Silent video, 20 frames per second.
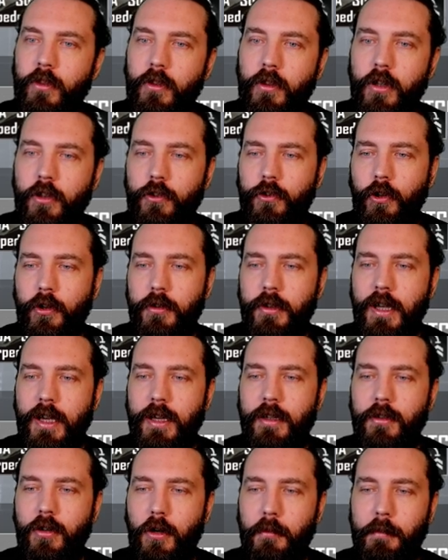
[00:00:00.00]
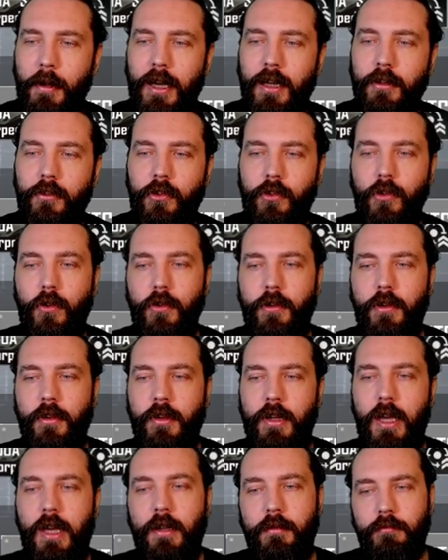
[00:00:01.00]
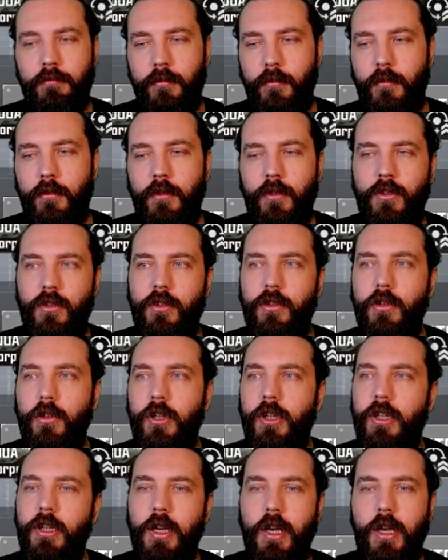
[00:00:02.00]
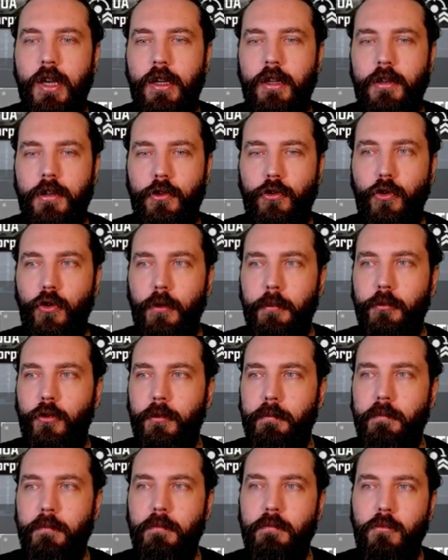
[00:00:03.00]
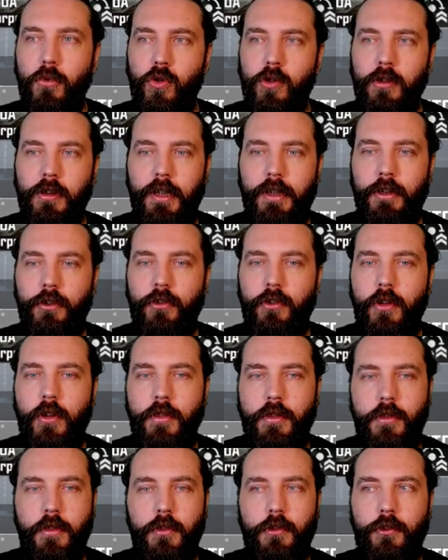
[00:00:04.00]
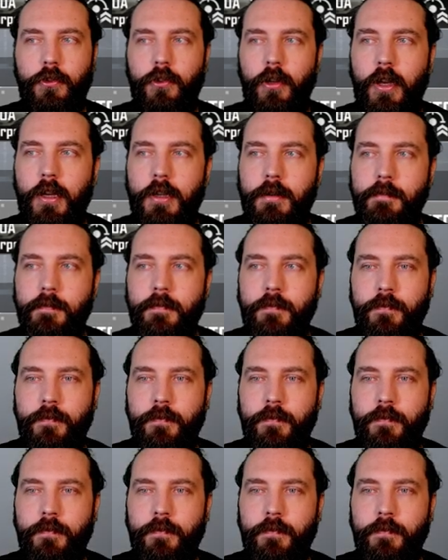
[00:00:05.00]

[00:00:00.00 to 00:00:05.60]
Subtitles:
So yeah, not bad. Other than that, the torps are more or less the same.